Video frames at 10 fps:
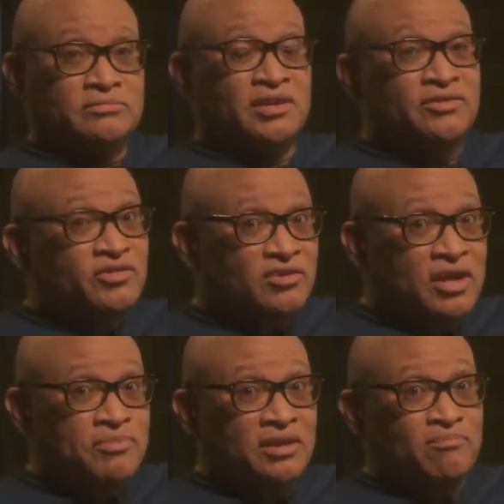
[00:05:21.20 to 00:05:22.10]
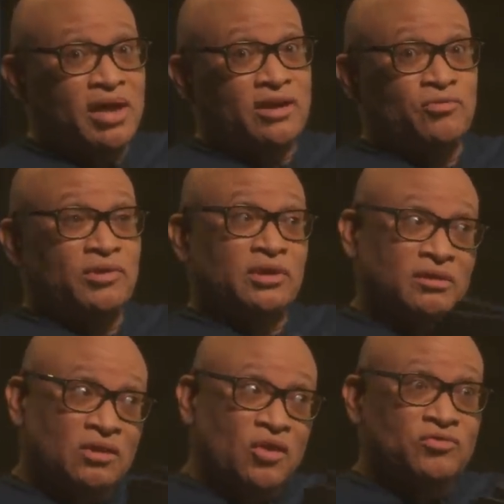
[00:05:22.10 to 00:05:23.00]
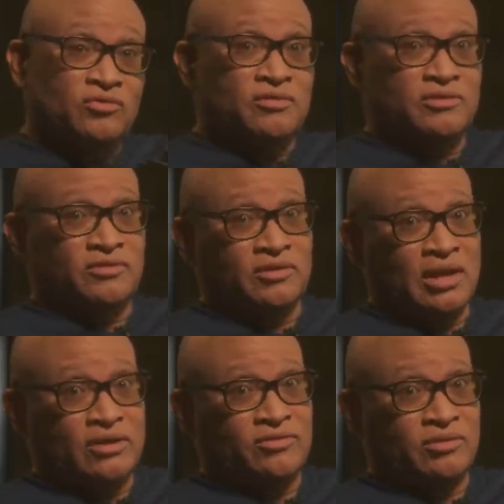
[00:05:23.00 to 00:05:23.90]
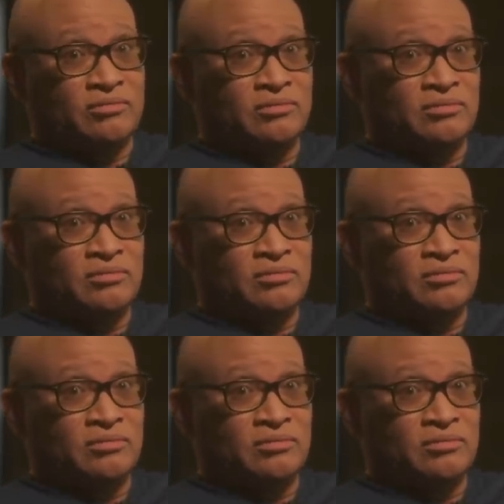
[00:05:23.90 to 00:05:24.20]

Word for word: So let's just keep that in mind as we get closer to this election,